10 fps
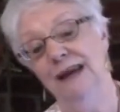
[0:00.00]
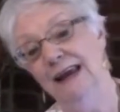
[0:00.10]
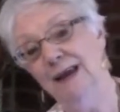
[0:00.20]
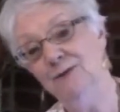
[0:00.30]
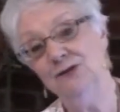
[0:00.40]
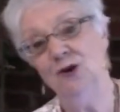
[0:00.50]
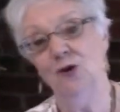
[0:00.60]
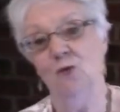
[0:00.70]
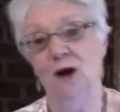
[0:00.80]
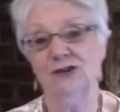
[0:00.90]
He was going
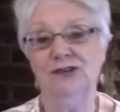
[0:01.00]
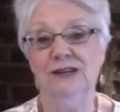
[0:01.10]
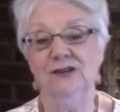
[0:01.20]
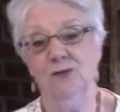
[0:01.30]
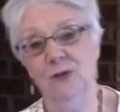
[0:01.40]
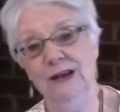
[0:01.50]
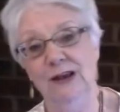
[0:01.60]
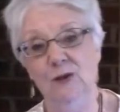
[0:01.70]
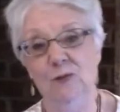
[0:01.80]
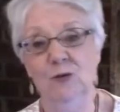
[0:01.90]
to watch these three
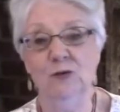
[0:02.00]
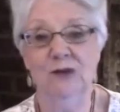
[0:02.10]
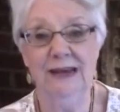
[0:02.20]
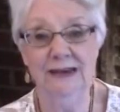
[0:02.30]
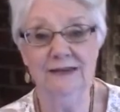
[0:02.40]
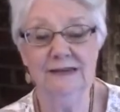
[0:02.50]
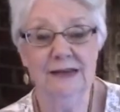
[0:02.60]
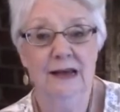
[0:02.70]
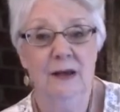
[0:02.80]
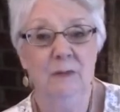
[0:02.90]
Hebrew kids
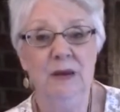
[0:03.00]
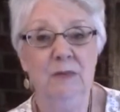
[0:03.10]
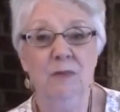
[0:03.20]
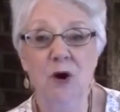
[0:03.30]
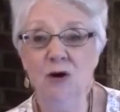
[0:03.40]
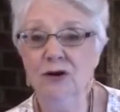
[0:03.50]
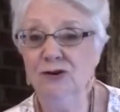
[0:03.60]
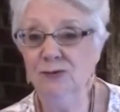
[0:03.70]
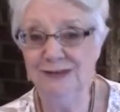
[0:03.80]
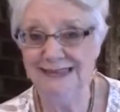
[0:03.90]
be
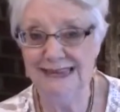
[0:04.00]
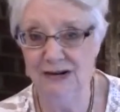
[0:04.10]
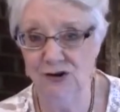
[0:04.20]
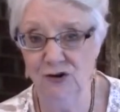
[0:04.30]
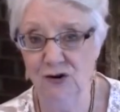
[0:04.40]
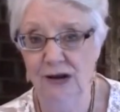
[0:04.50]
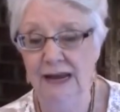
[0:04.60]
burned to a cinder.